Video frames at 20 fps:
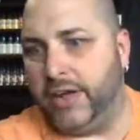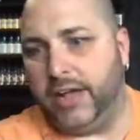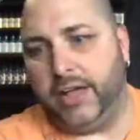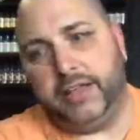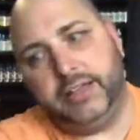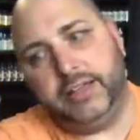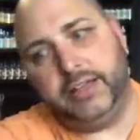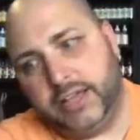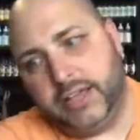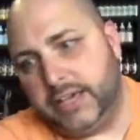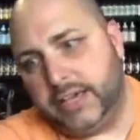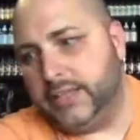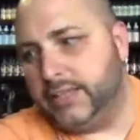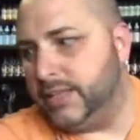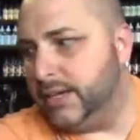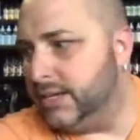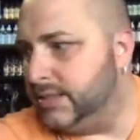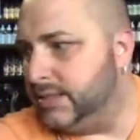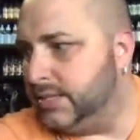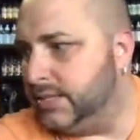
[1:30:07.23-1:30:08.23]
I
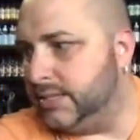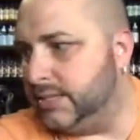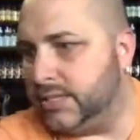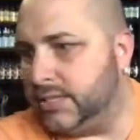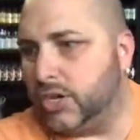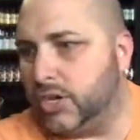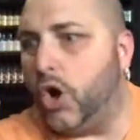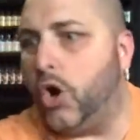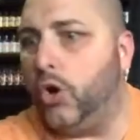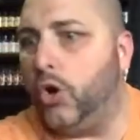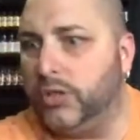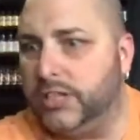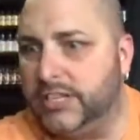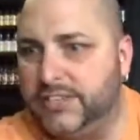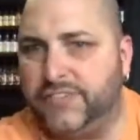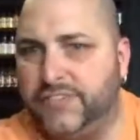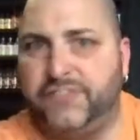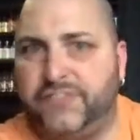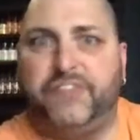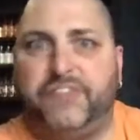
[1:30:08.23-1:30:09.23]
the the, the goal
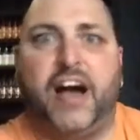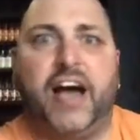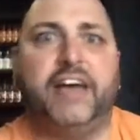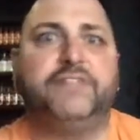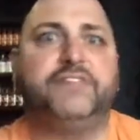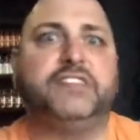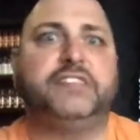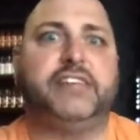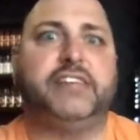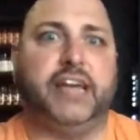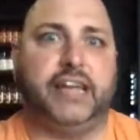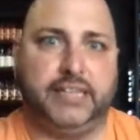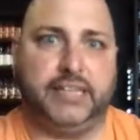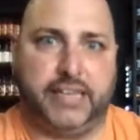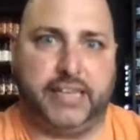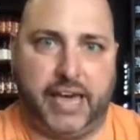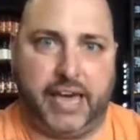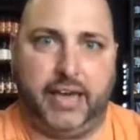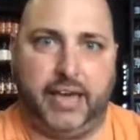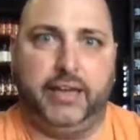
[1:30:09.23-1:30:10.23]
is five to ten
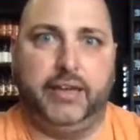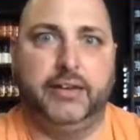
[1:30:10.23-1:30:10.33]
k